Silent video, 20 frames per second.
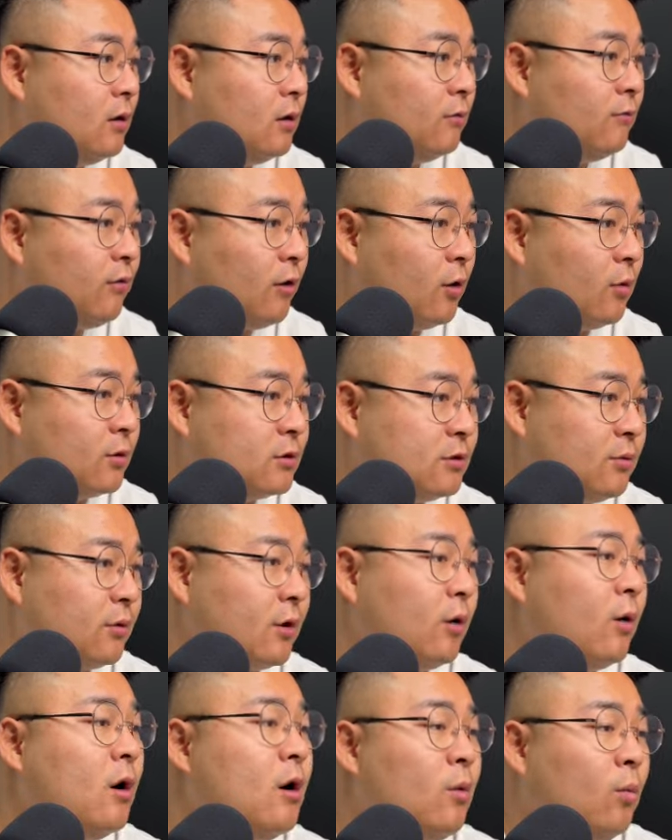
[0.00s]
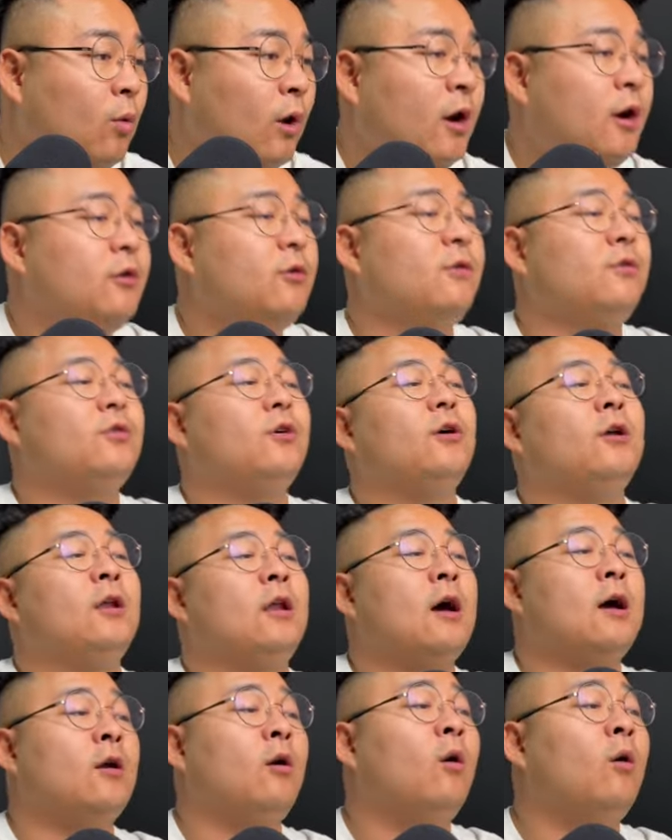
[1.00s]
Followers, here we go. one hundred
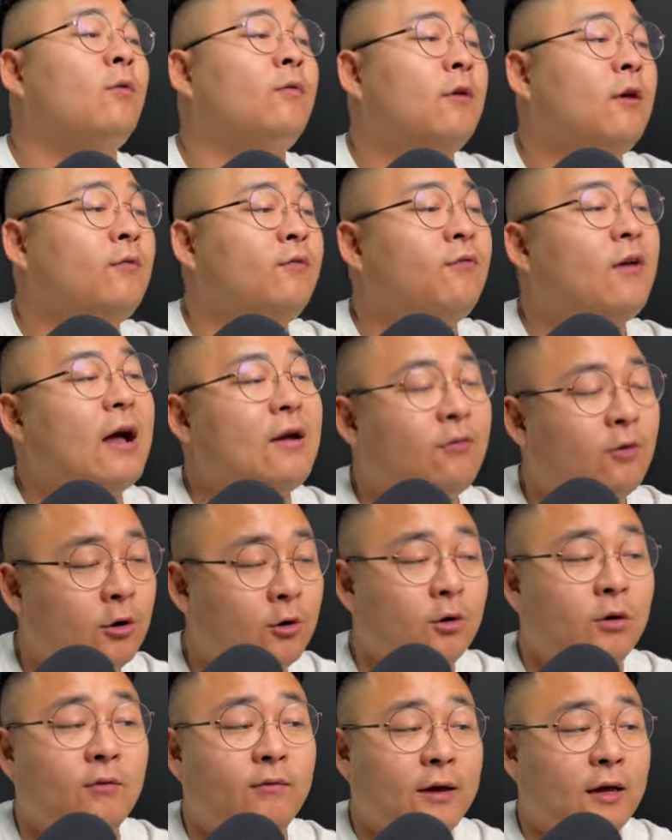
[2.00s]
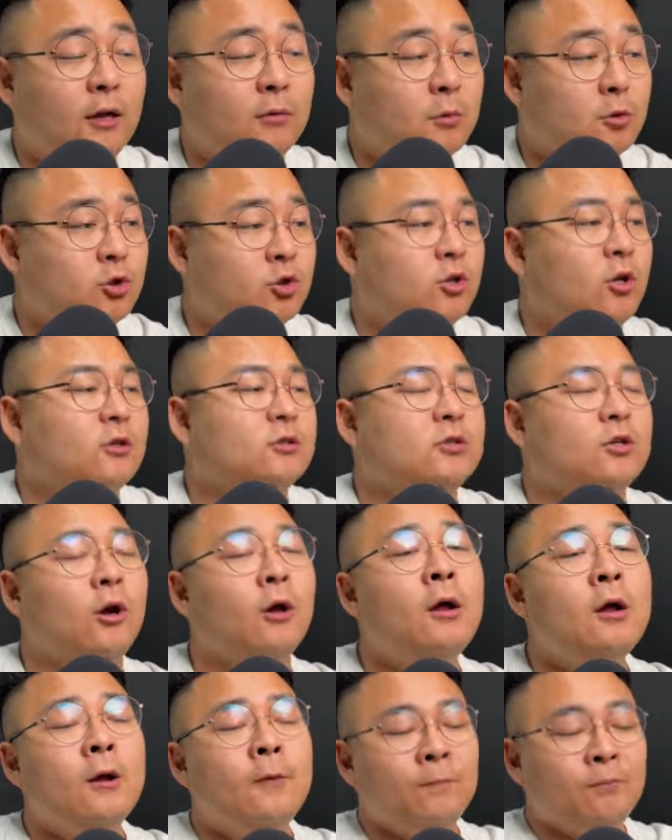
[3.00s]
thirty-nine over, five hundred available slots.
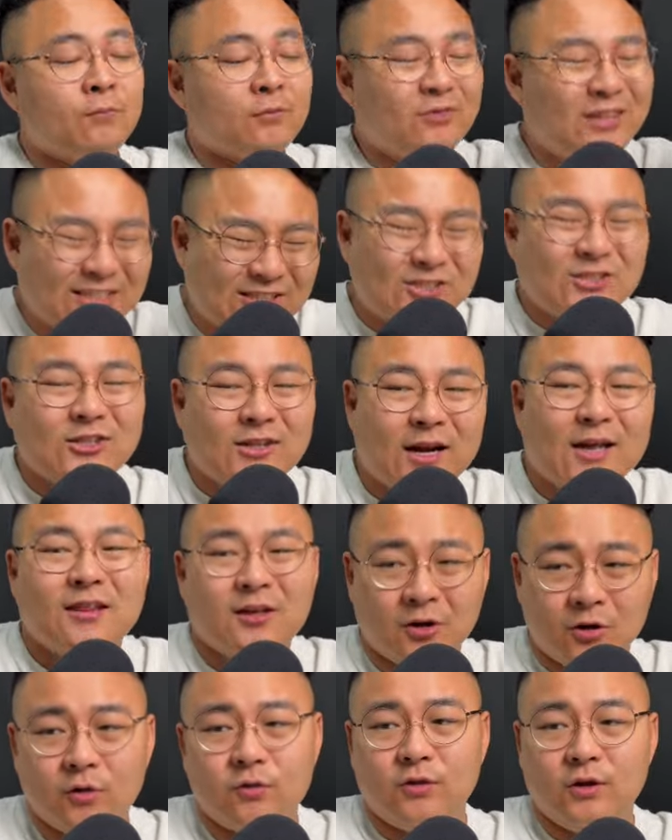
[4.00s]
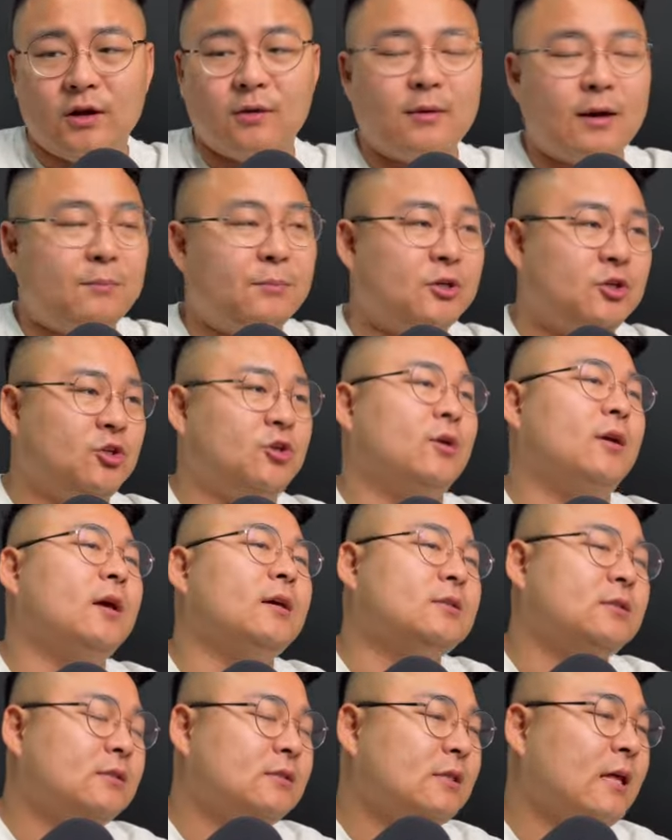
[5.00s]
So this is another good thing about
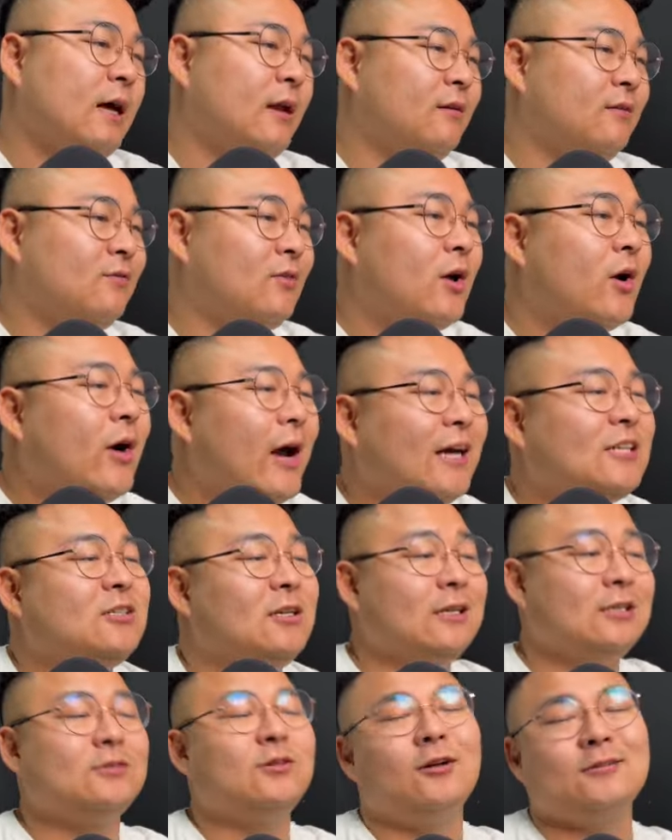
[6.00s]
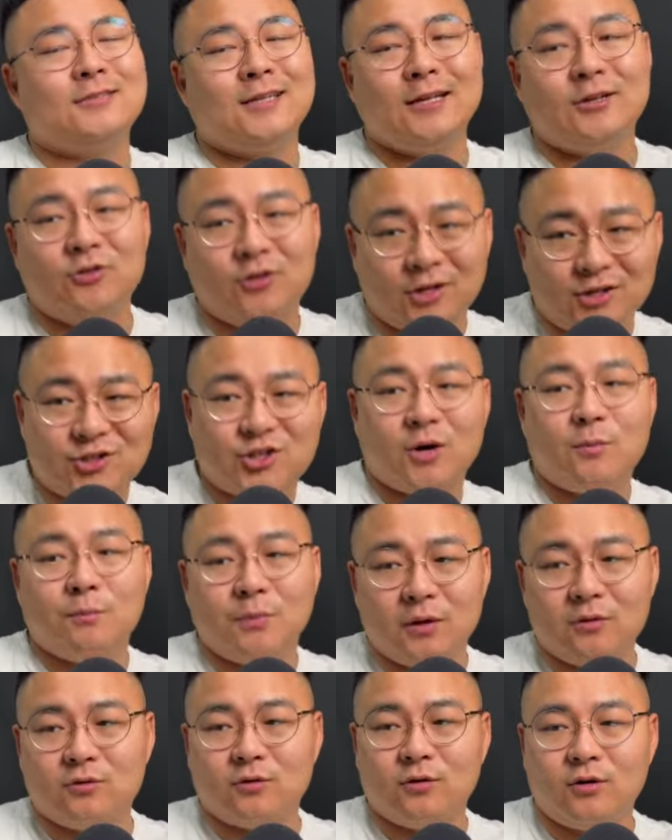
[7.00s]
Bitunix is that there are actually slots that you can jump
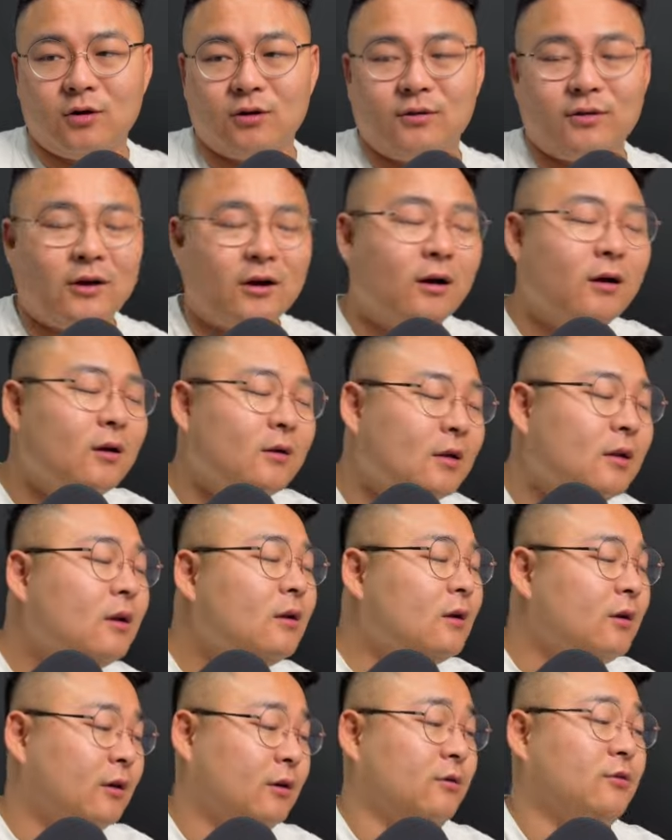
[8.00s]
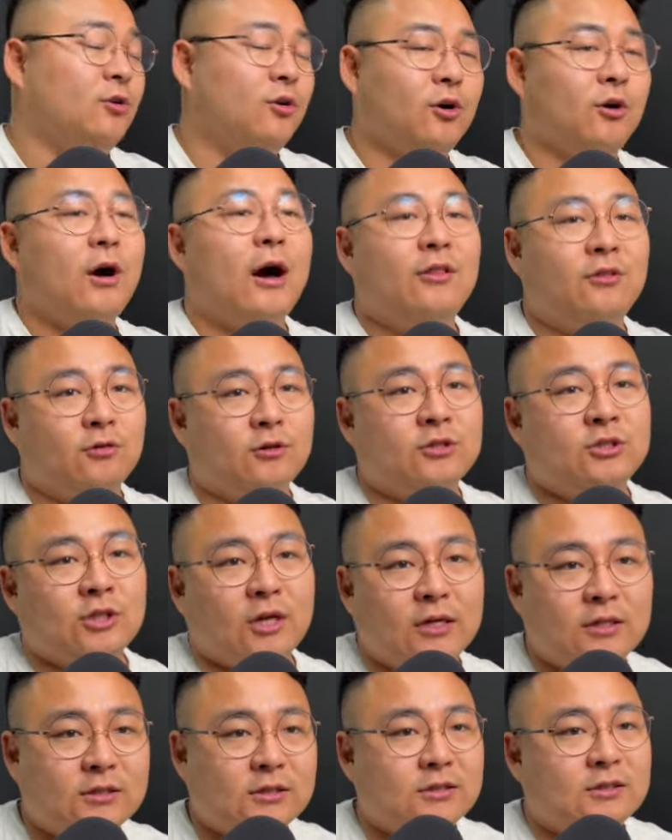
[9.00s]
into. You know, there, you know, you go to other
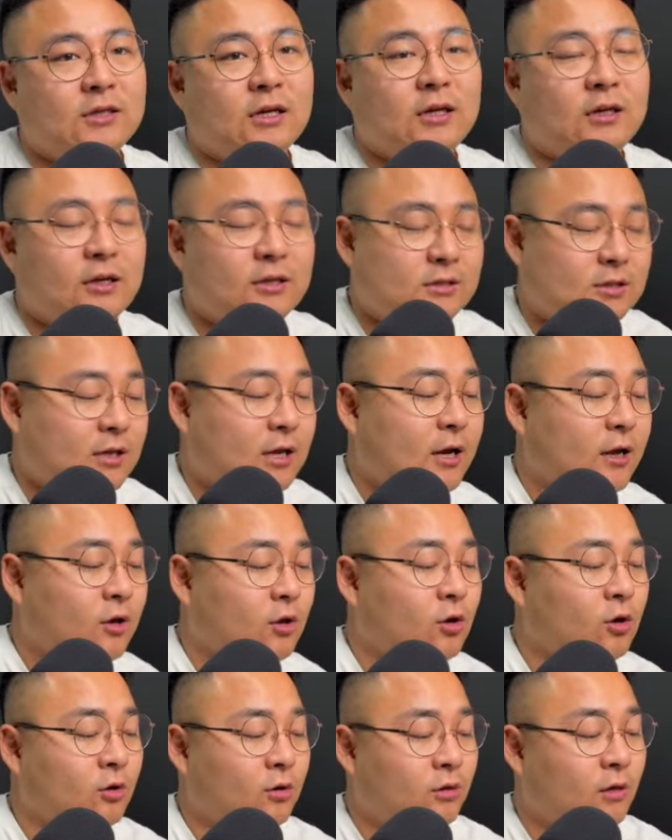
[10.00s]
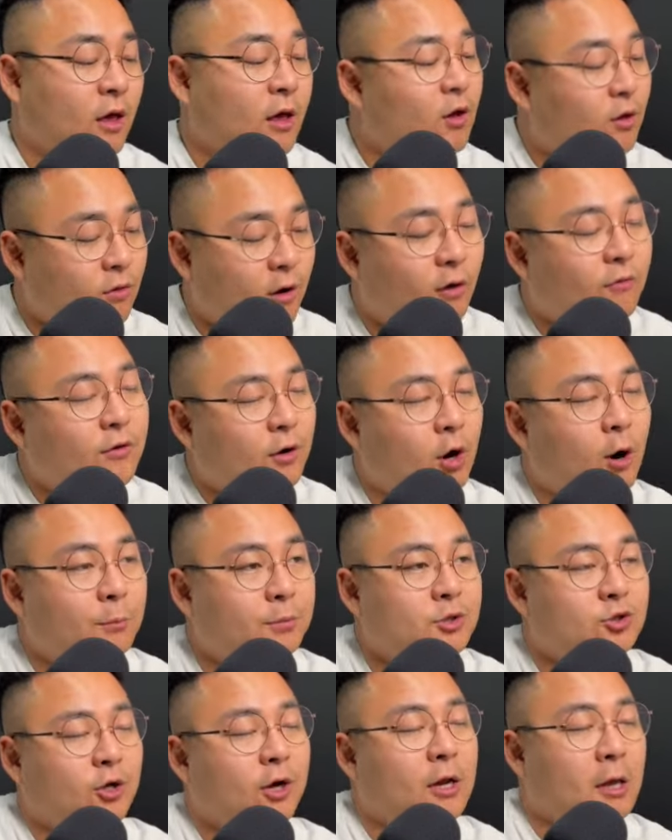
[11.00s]
exchanges and it's like, you know, they, they offer
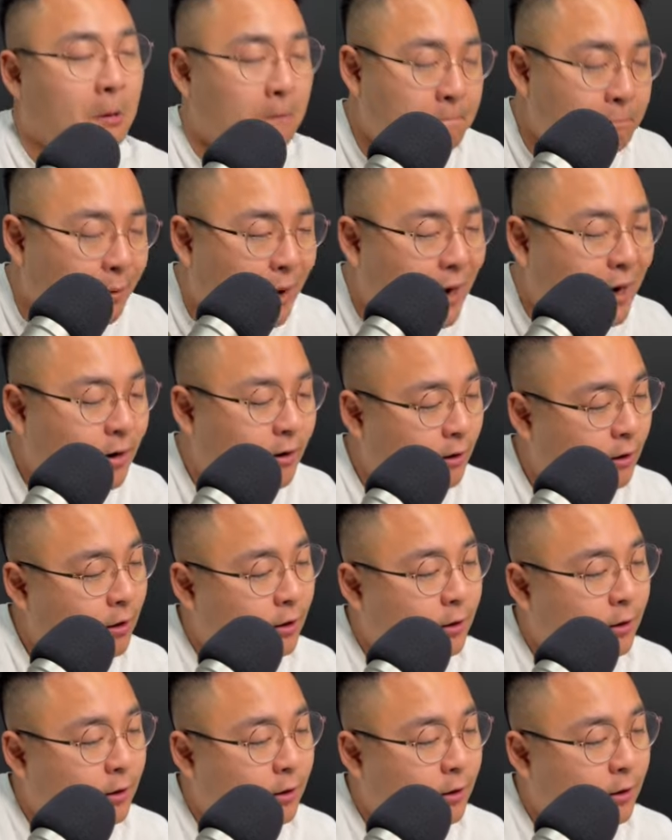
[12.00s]
copy trading, but